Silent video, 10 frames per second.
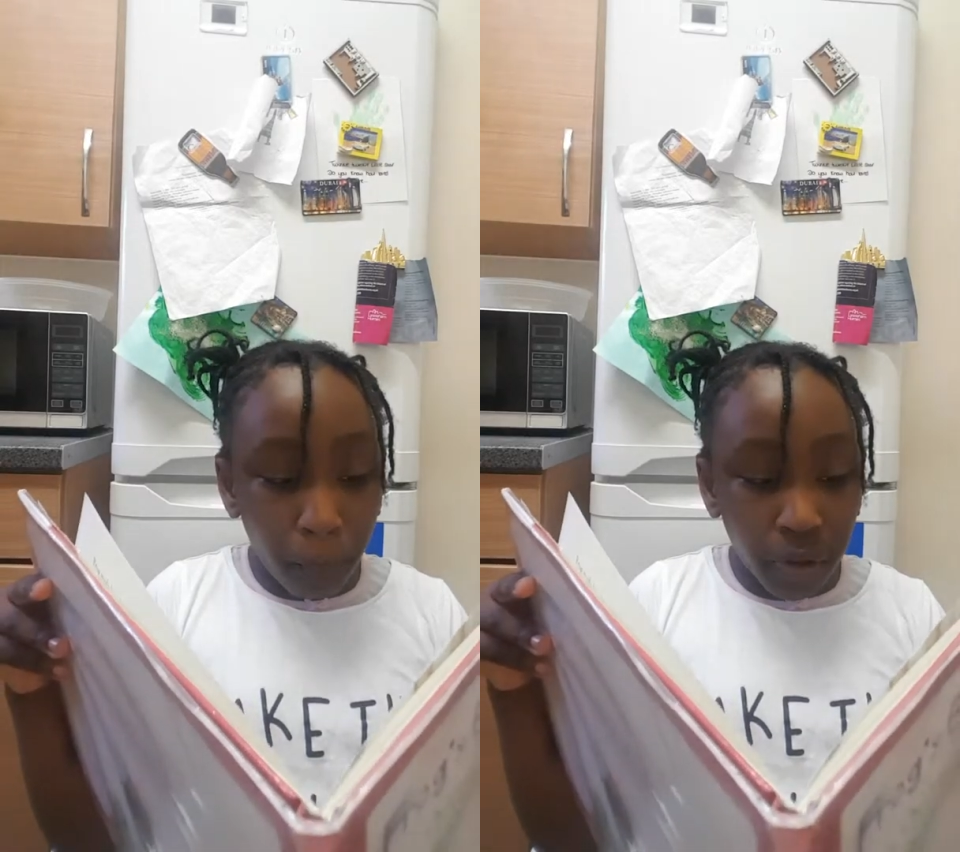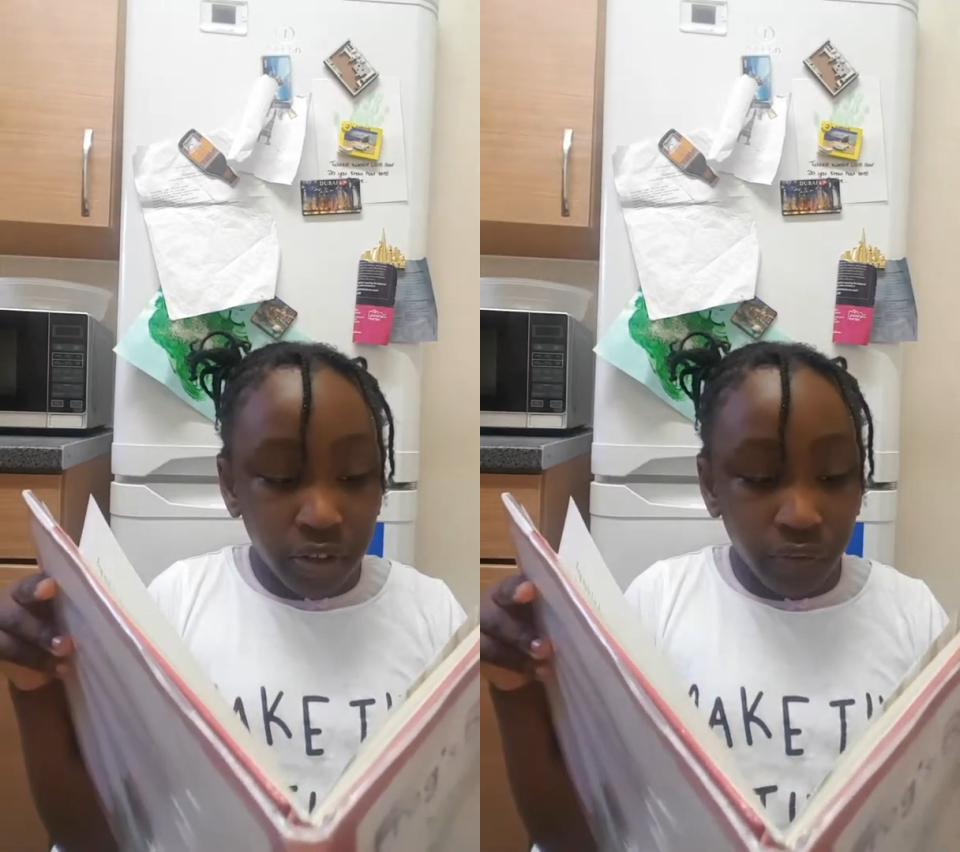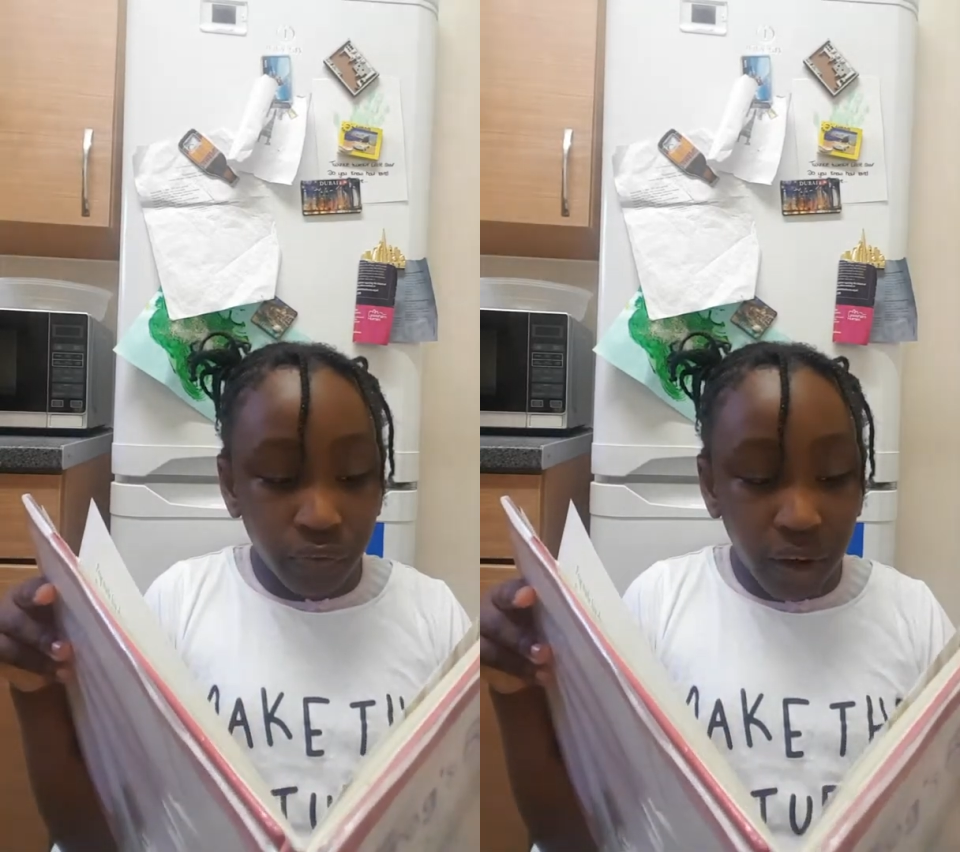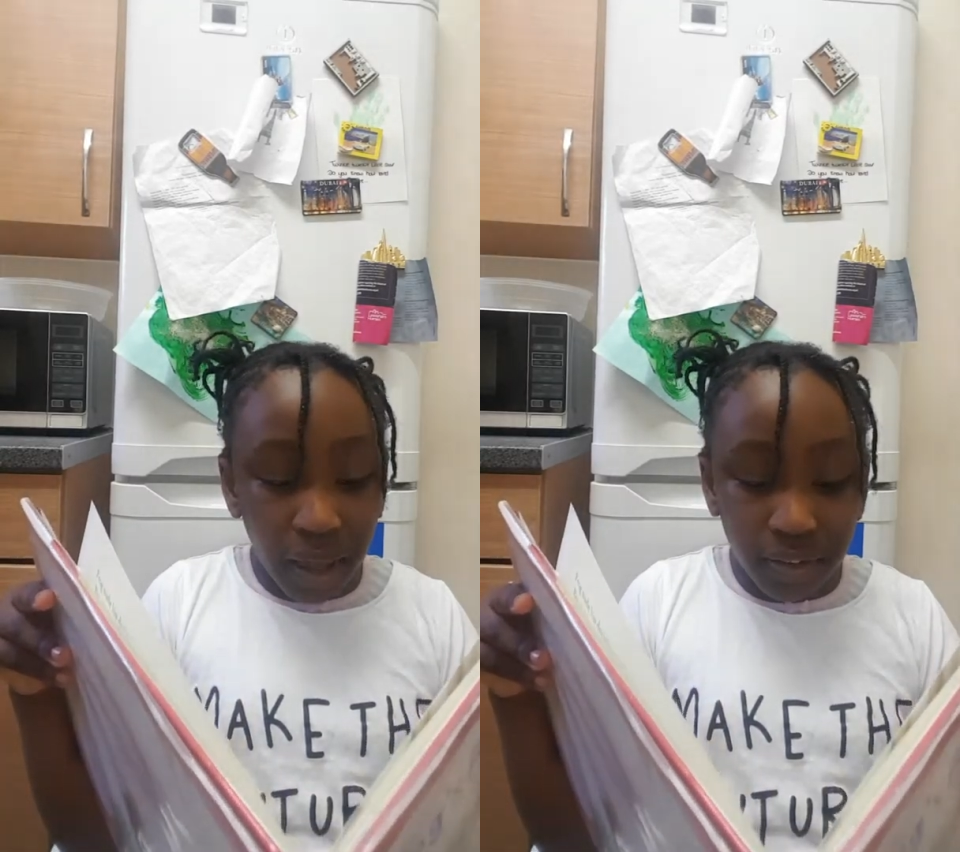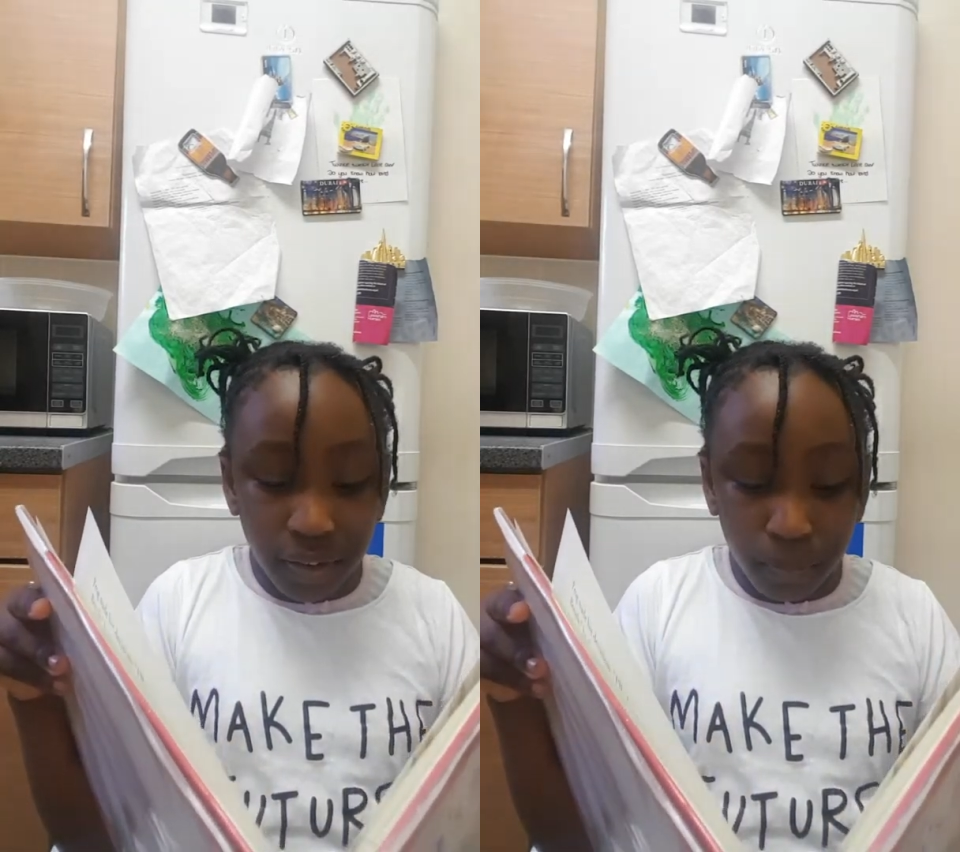
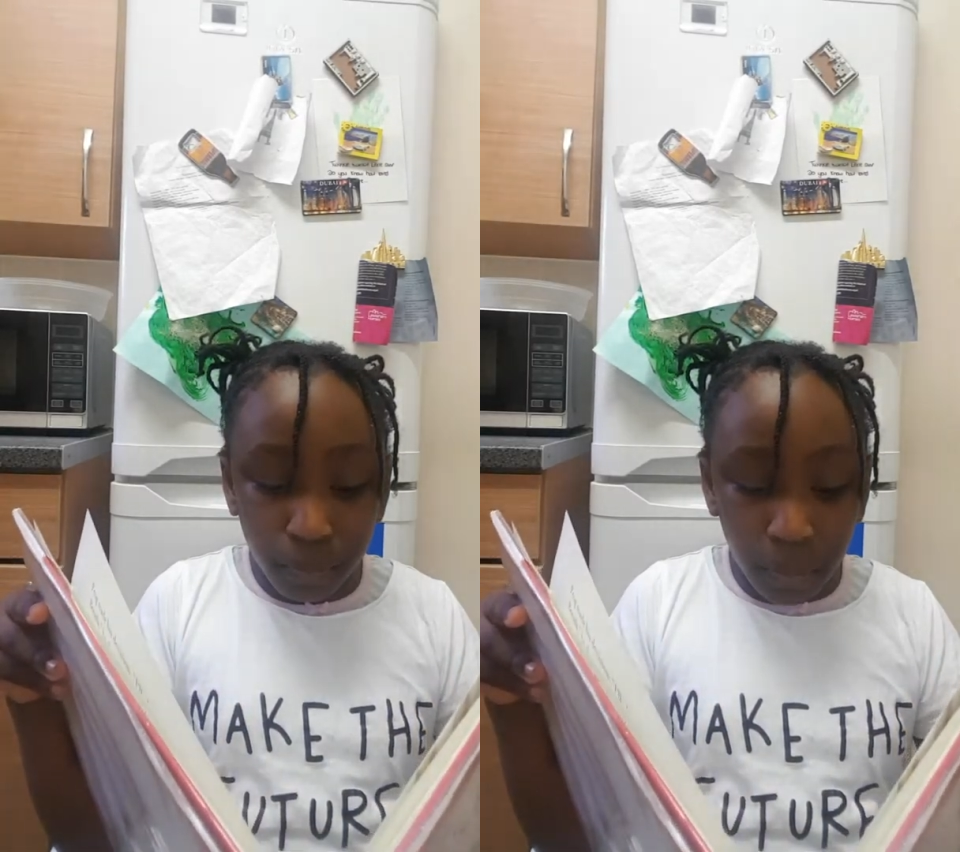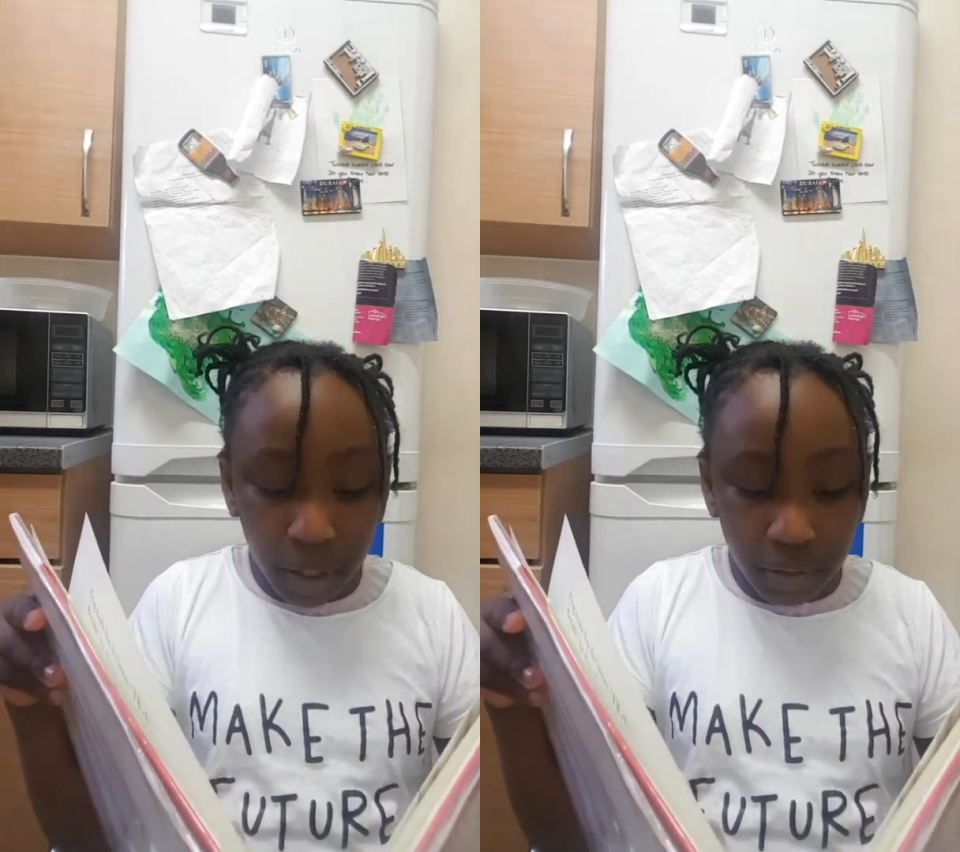butterflies in